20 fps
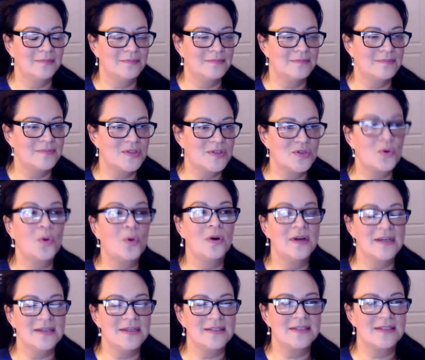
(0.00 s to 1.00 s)

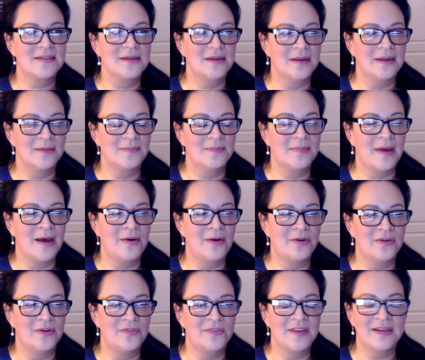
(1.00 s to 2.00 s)
stories out
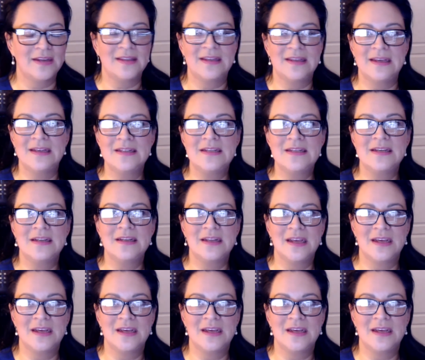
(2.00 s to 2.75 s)
of like the Indian